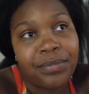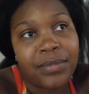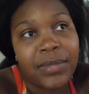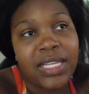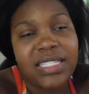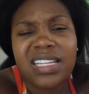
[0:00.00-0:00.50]

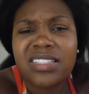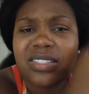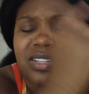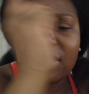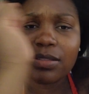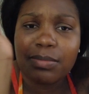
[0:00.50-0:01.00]
Because I
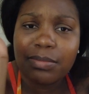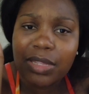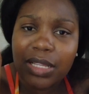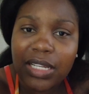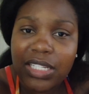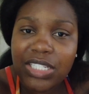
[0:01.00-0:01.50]
saw some
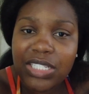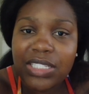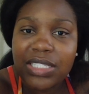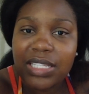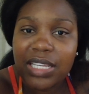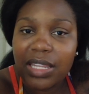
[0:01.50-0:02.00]

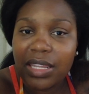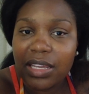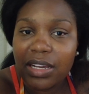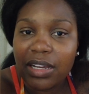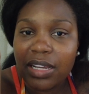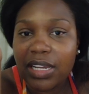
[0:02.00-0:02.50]
luggages in
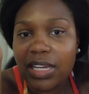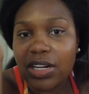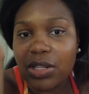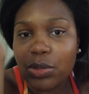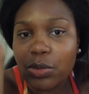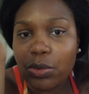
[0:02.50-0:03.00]
a
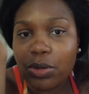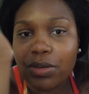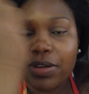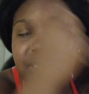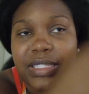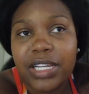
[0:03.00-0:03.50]
little corner
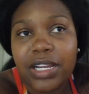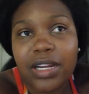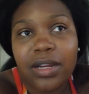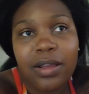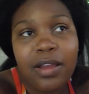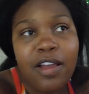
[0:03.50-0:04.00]
right
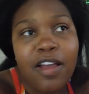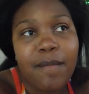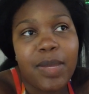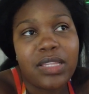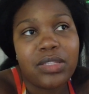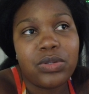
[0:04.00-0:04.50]
there
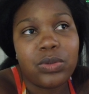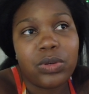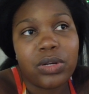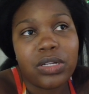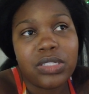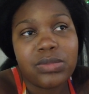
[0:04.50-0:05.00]
by the
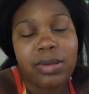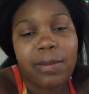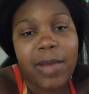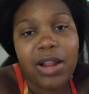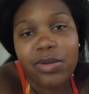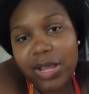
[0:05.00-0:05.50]
door. So I
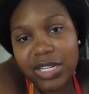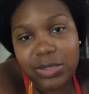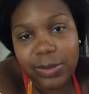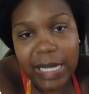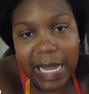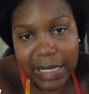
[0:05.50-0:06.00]
don't know, I
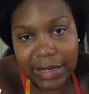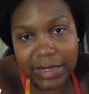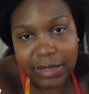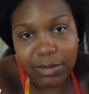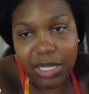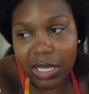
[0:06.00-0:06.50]
just want to ask
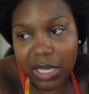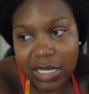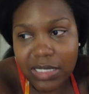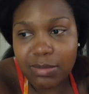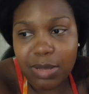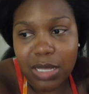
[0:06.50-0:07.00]
them, like, hey,
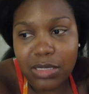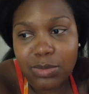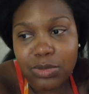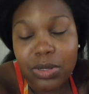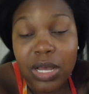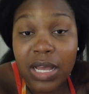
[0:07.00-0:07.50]
is it
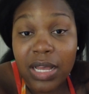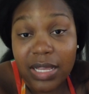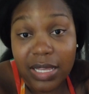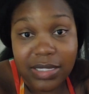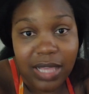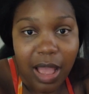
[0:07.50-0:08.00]
possible?
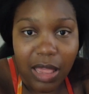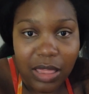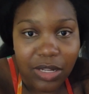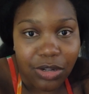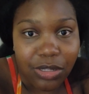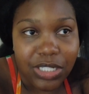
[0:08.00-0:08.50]
Because I
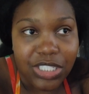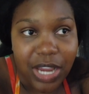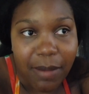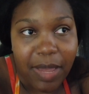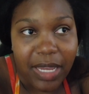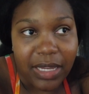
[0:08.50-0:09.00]
literally
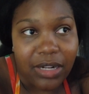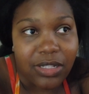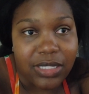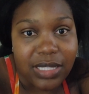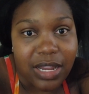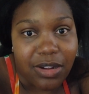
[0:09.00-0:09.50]
check back in
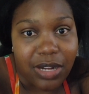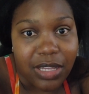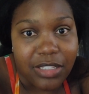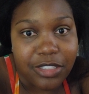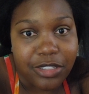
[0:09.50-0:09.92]
on Saturdays.